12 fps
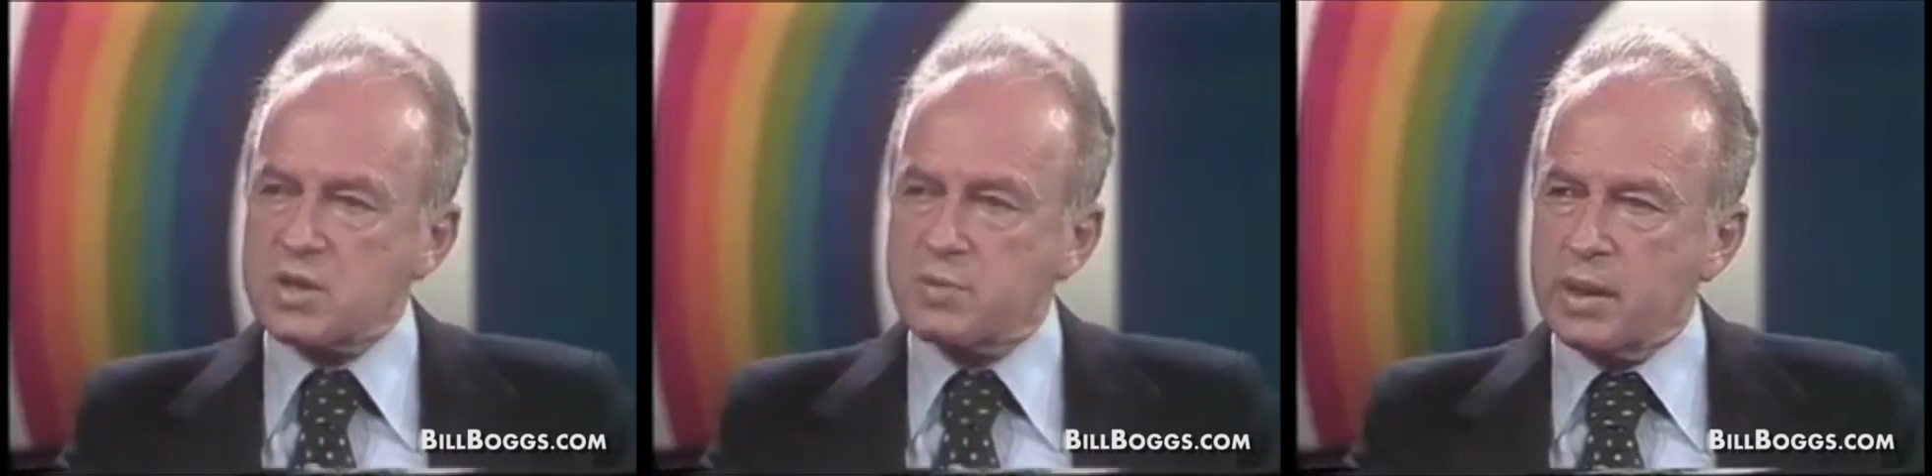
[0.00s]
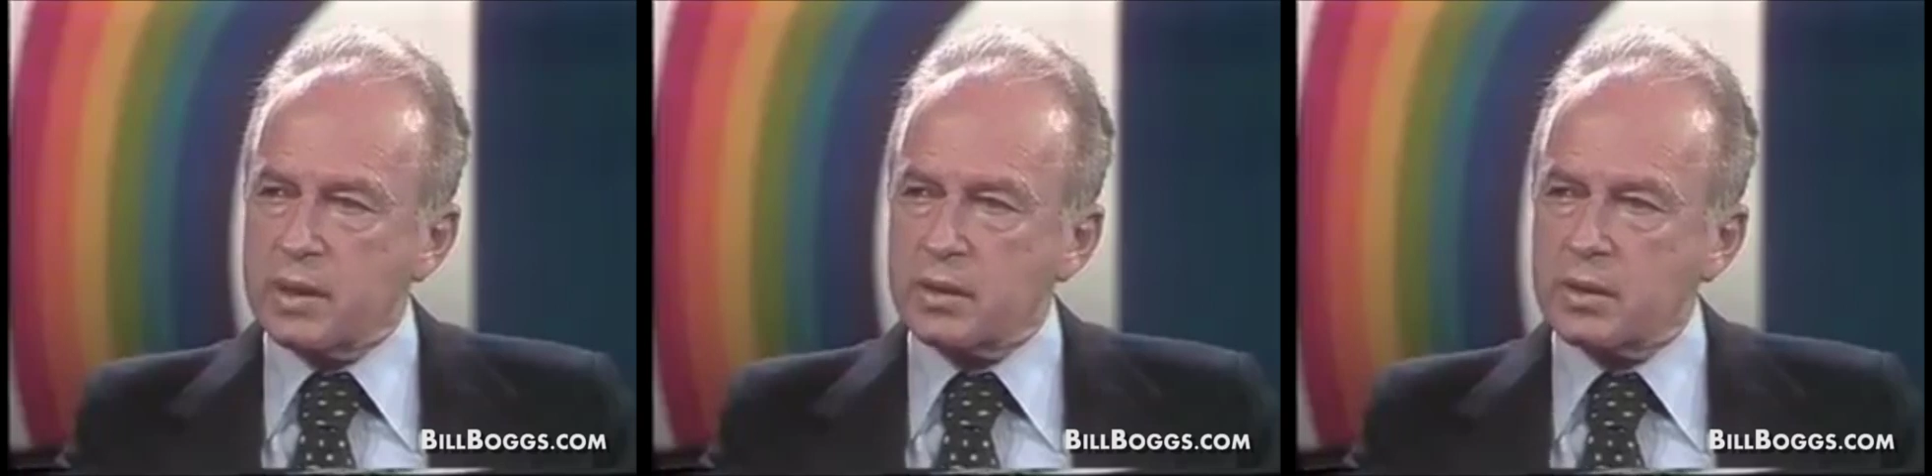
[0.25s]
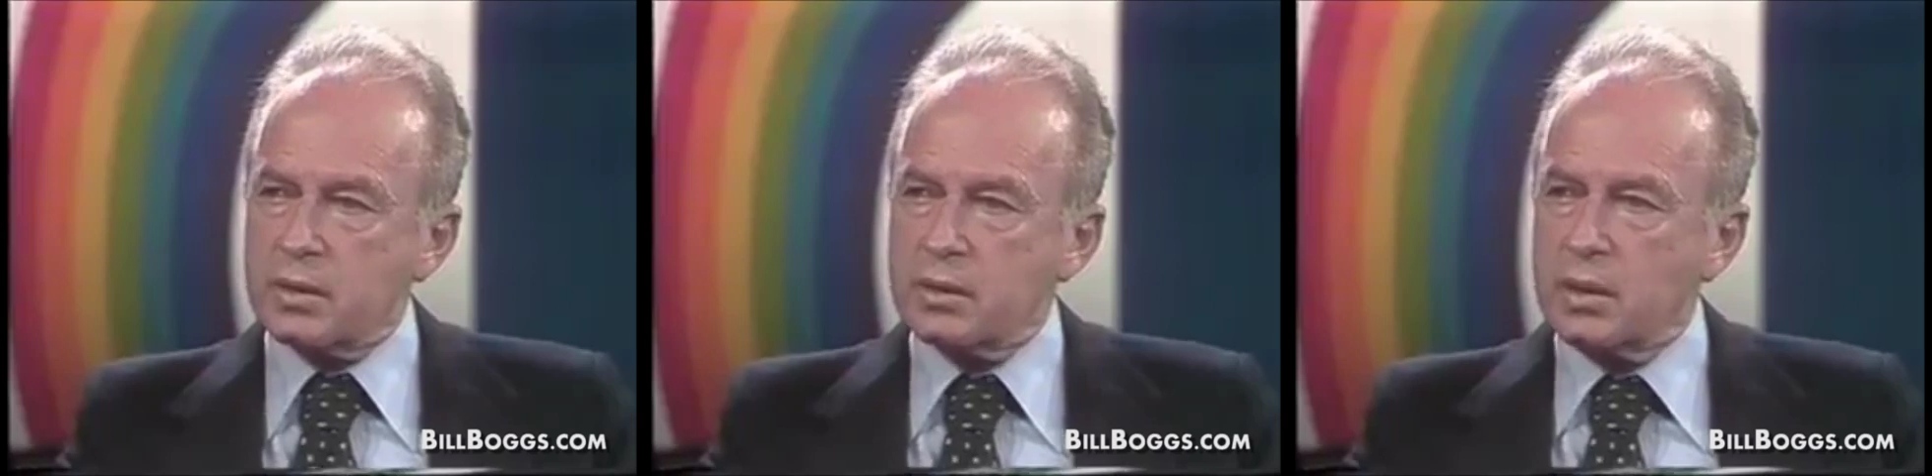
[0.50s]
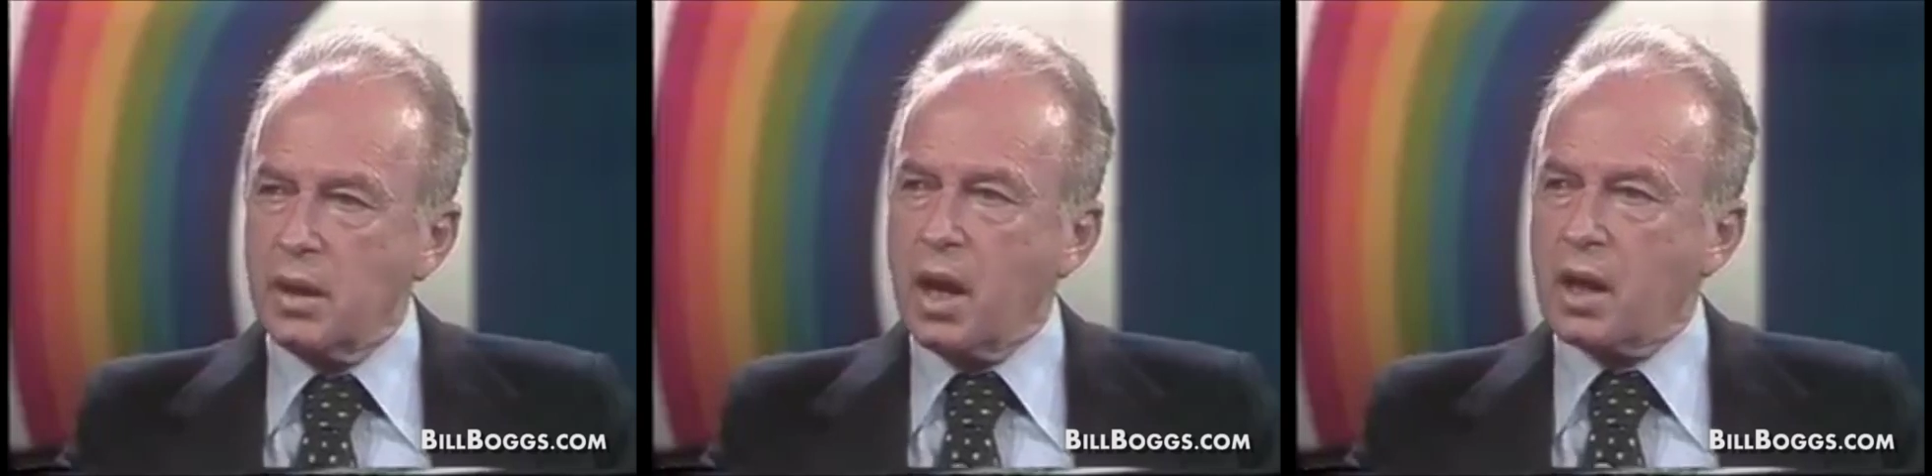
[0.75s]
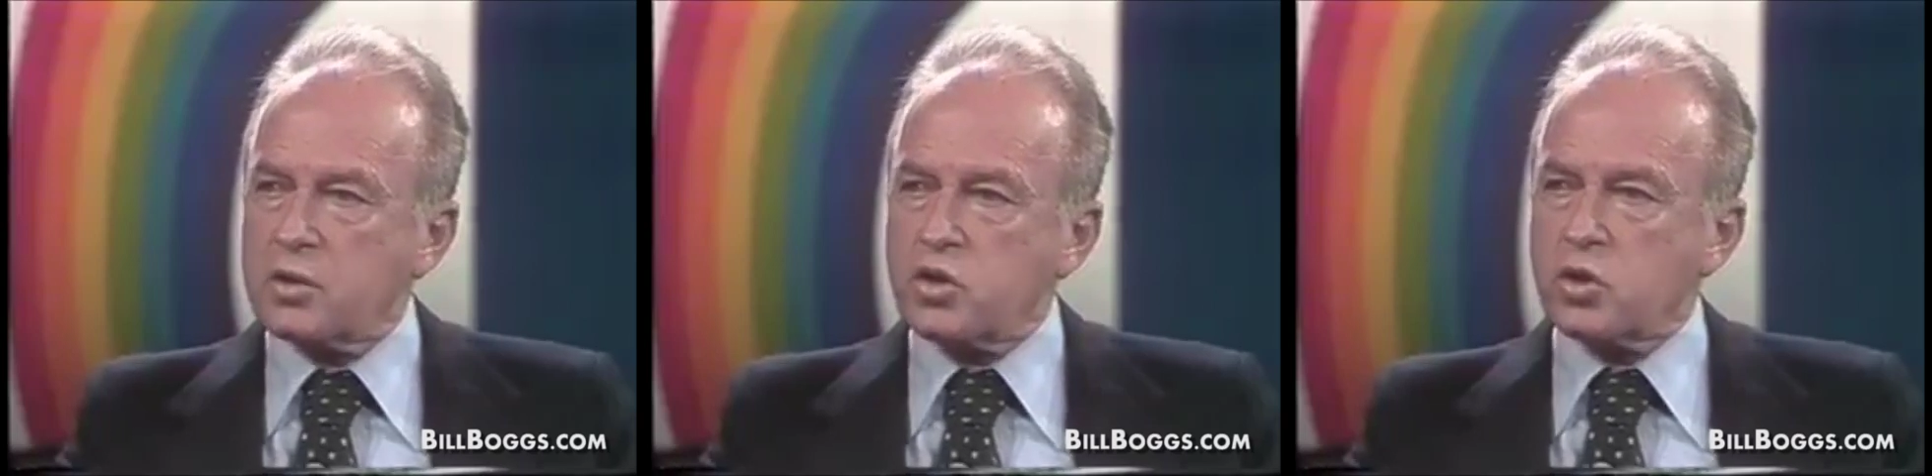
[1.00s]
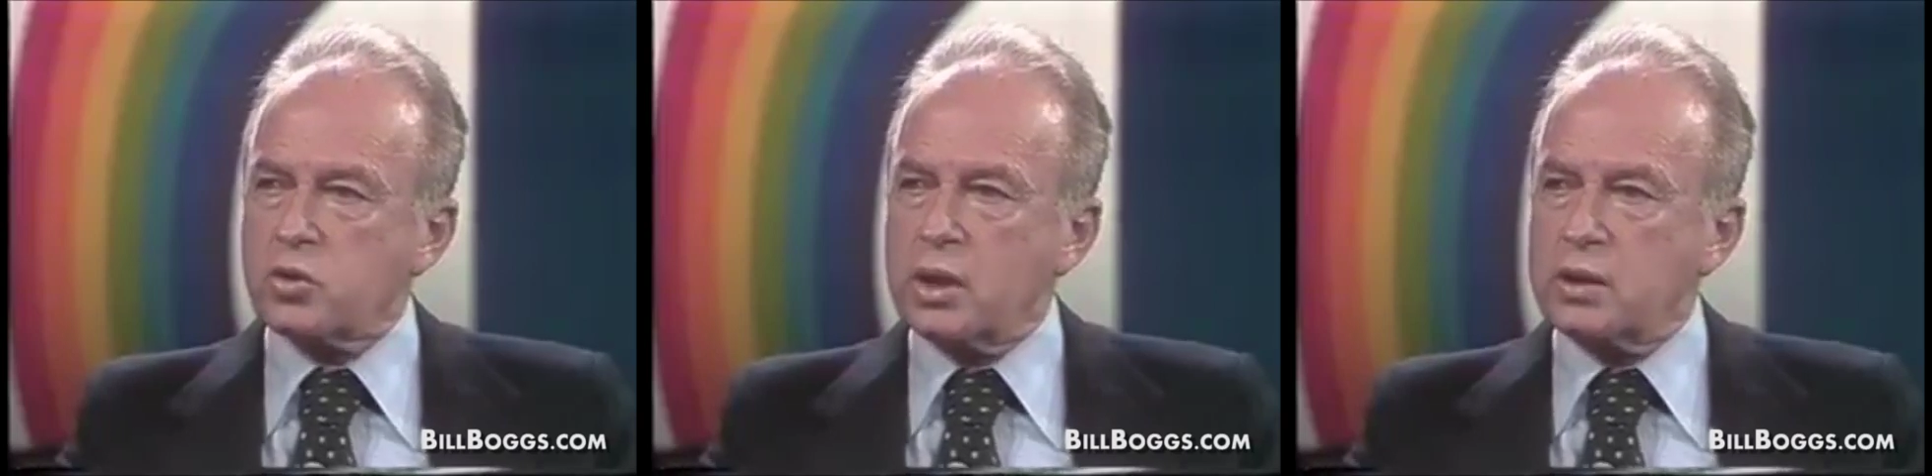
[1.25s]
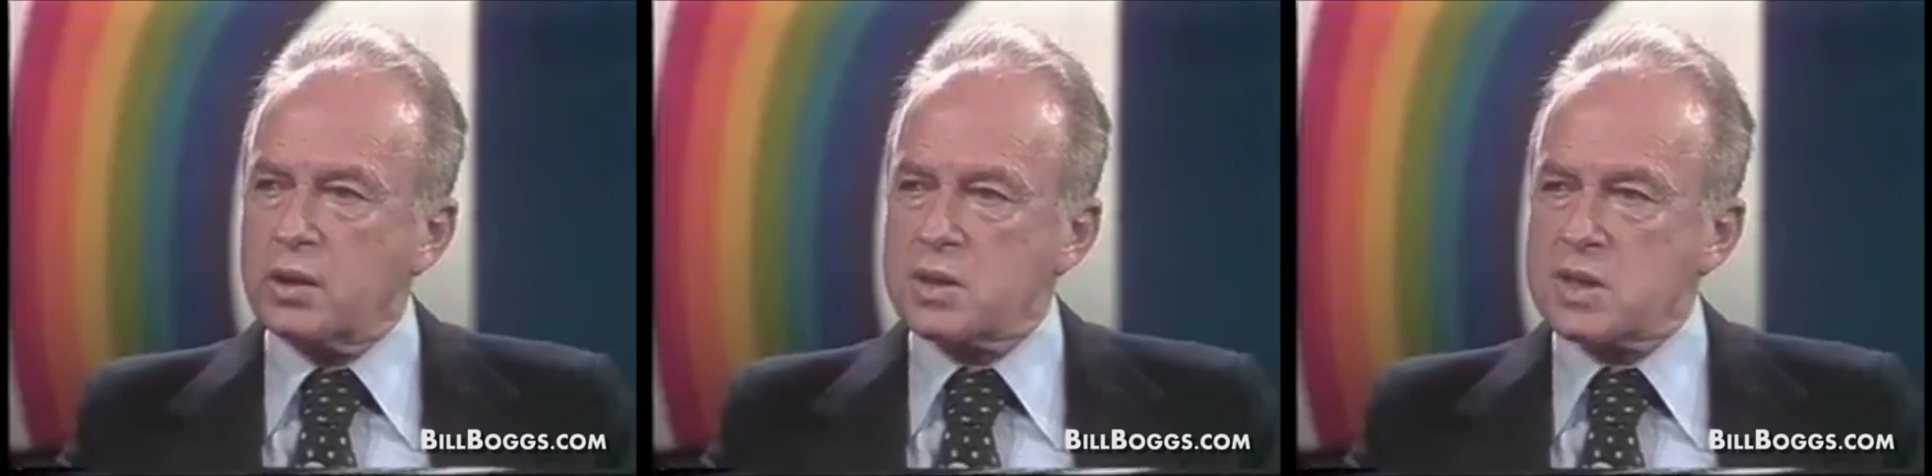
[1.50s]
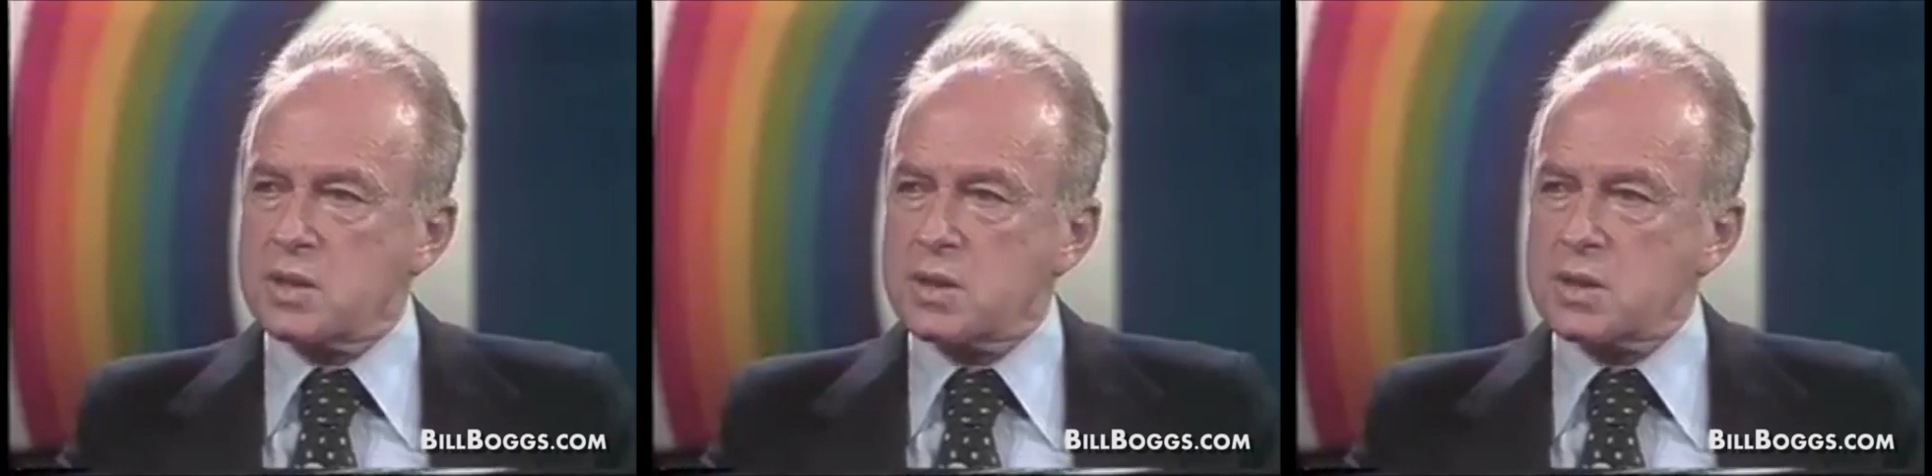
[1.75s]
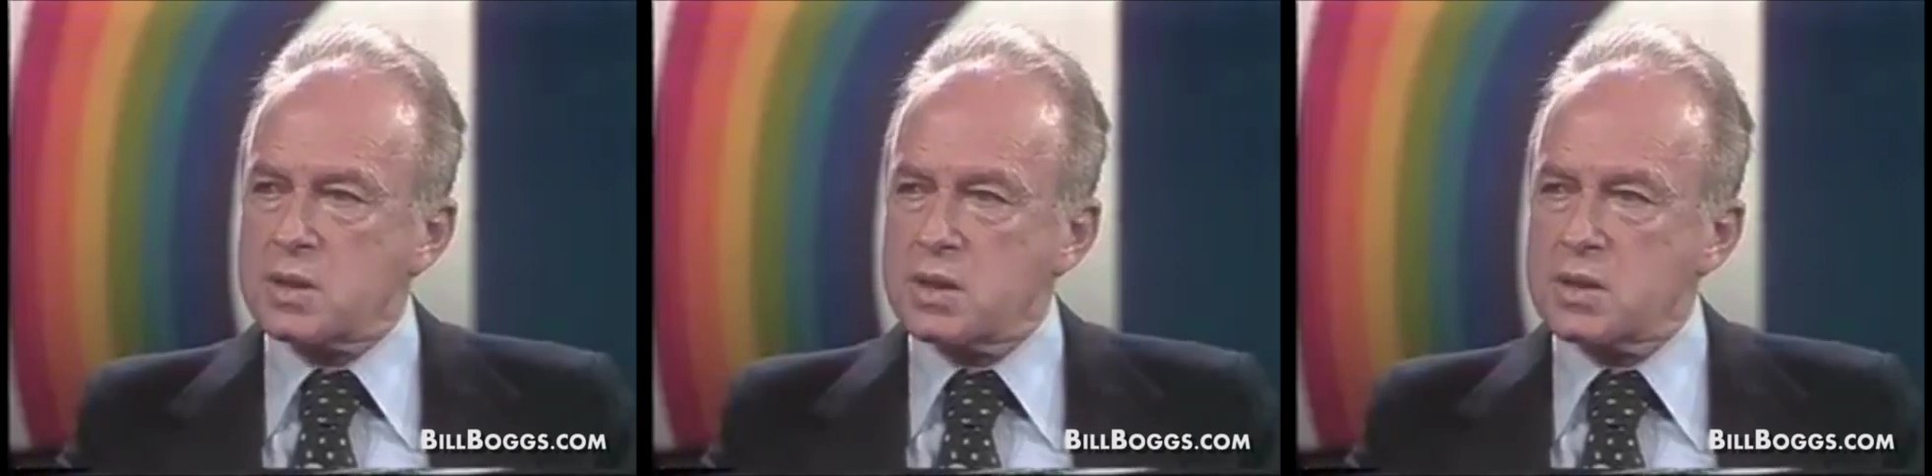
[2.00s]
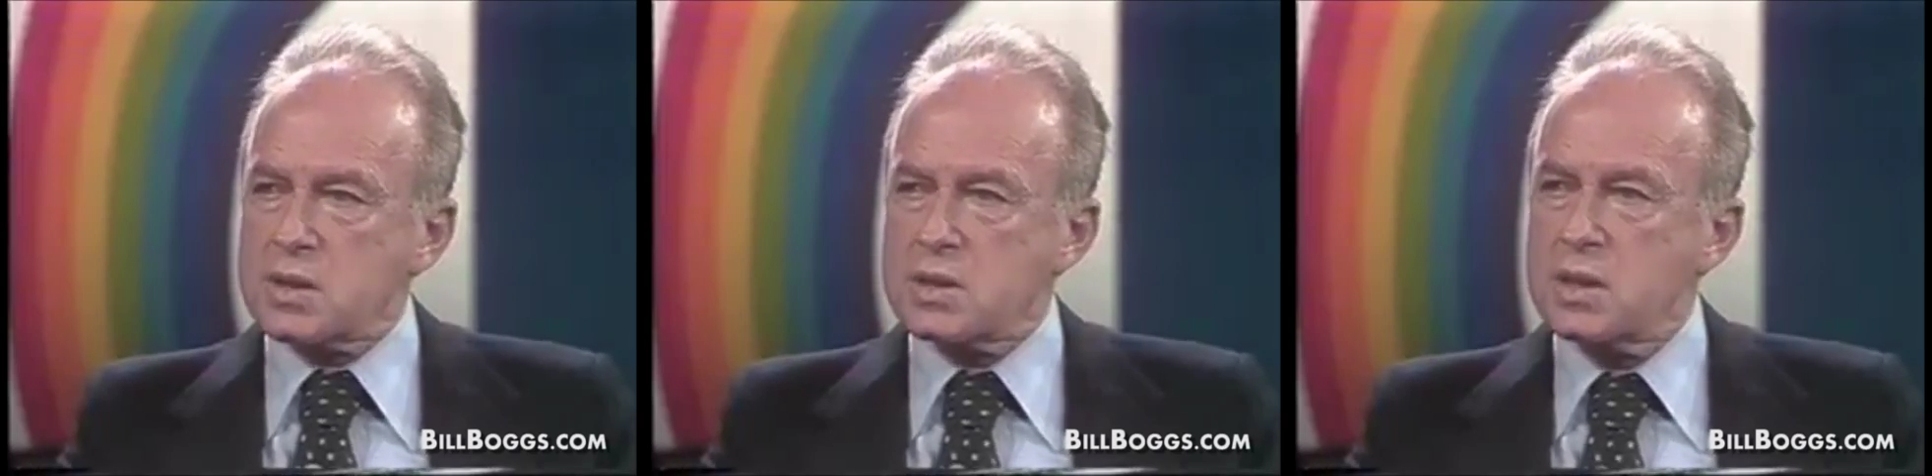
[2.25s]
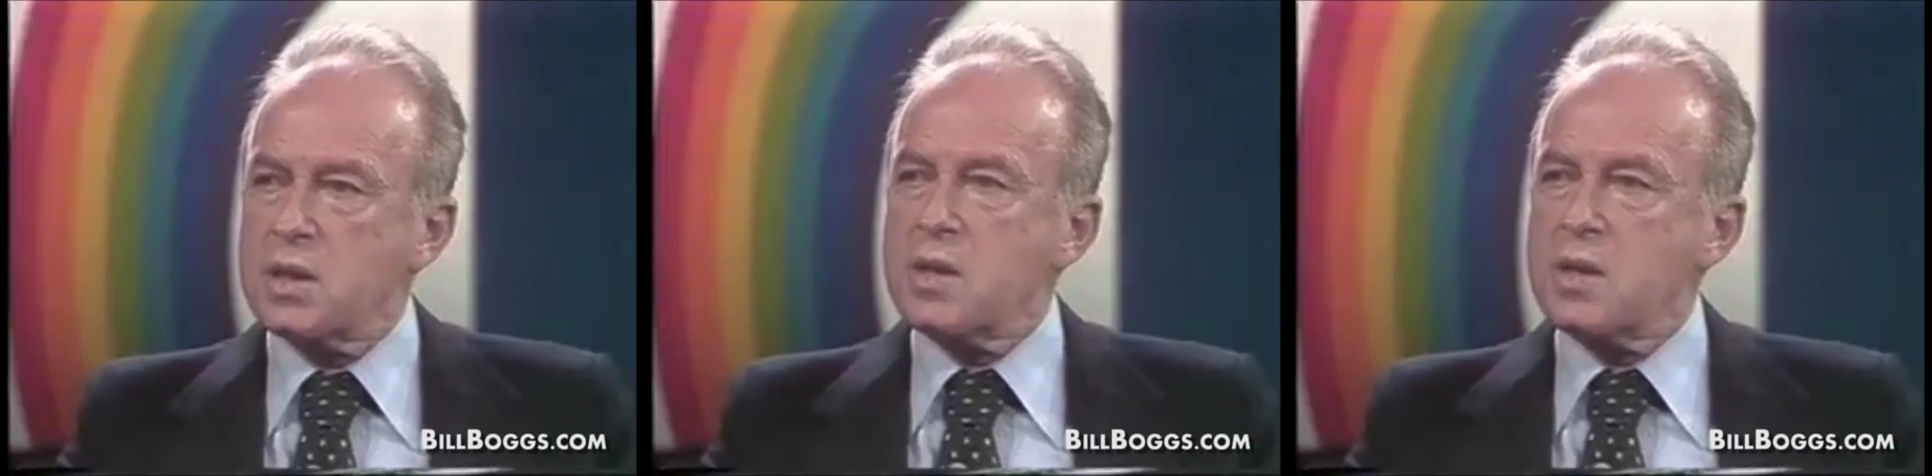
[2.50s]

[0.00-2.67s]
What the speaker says: Today, all the residents in the West Bank